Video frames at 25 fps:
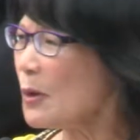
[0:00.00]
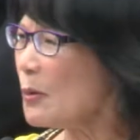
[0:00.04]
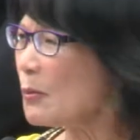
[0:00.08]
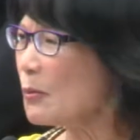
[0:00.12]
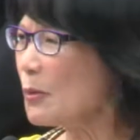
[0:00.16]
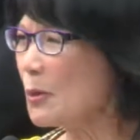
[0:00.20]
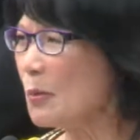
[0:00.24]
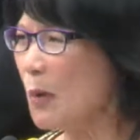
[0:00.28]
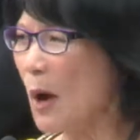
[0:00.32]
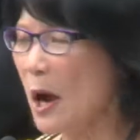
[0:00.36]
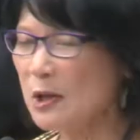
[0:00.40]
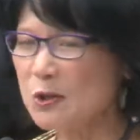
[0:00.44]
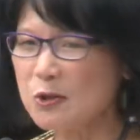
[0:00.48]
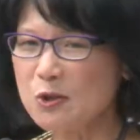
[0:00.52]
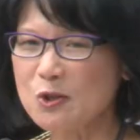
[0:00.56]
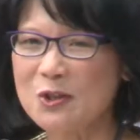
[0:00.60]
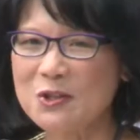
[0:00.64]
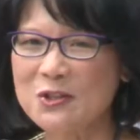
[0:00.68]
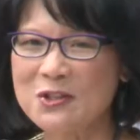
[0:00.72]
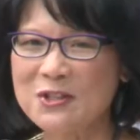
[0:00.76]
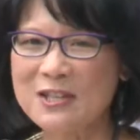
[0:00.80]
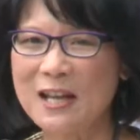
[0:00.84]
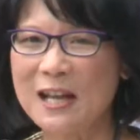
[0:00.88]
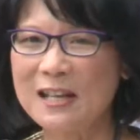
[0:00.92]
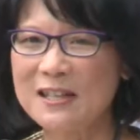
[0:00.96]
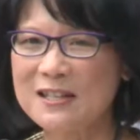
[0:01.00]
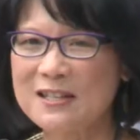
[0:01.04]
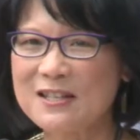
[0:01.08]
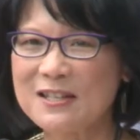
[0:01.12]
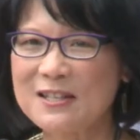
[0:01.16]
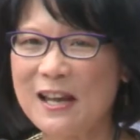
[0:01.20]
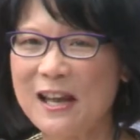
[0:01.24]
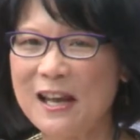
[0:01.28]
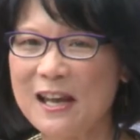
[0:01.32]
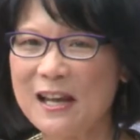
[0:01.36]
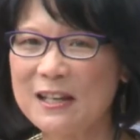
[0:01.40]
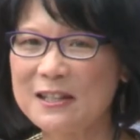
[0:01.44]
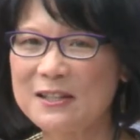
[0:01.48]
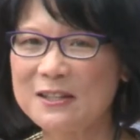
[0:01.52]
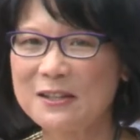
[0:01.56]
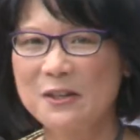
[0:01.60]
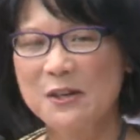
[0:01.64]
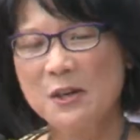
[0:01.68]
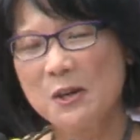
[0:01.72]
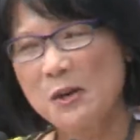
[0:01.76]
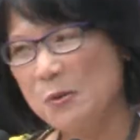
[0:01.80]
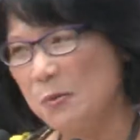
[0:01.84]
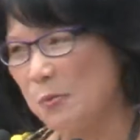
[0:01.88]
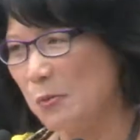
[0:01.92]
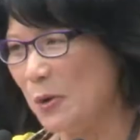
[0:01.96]
We watched the sunset,
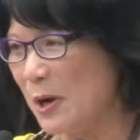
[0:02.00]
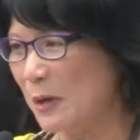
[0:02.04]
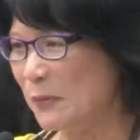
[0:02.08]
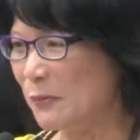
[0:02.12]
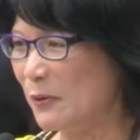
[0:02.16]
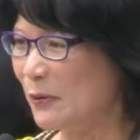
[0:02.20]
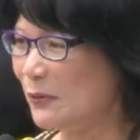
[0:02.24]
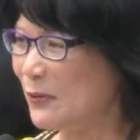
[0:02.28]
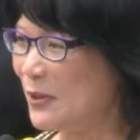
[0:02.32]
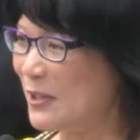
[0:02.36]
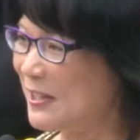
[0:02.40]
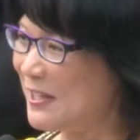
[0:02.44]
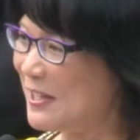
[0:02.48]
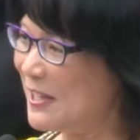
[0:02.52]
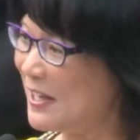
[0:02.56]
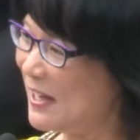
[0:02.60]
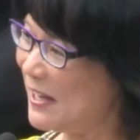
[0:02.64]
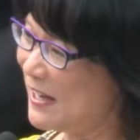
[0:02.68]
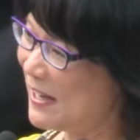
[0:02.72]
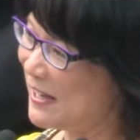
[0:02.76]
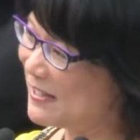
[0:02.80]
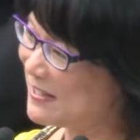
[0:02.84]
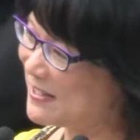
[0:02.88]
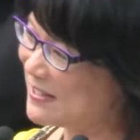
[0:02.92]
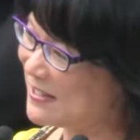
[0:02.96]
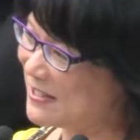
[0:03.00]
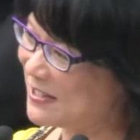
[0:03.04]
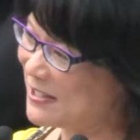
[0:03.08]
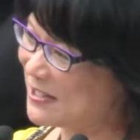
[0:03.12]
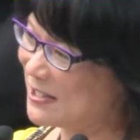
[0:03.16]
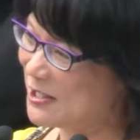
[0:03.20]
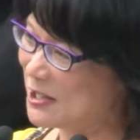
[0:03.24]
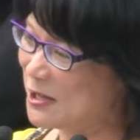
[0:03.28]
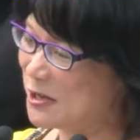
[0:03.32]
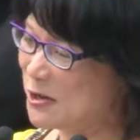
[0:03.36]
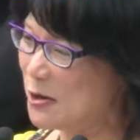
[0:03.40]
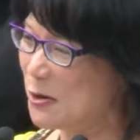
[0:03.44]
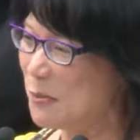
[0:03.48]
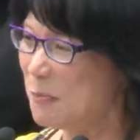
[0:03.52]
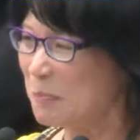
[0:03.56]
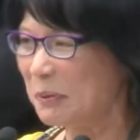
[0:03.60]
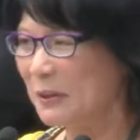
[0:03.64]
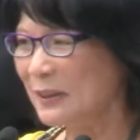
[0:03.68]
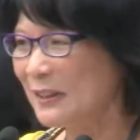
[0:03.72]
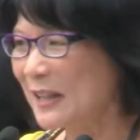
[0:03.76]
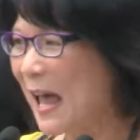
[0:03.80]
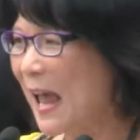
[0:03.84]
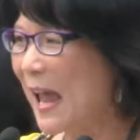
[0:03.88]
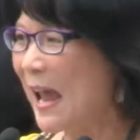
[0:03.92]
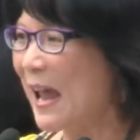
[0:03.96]
went with the kids to
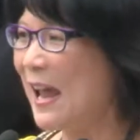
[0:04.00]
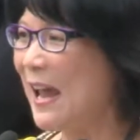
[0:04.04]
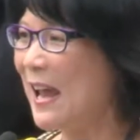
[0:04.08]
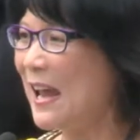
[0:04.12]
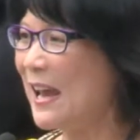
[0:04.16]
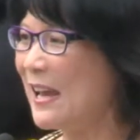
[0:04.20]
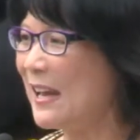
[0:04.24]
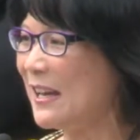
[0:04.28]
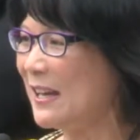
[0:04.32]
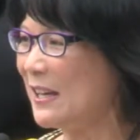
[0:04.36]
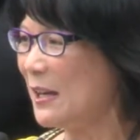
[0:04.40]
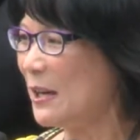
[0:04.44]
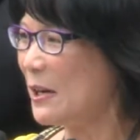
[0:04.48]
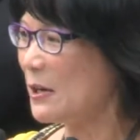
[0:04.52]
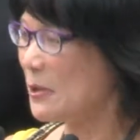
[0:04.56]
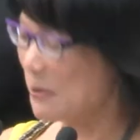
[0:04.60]
play,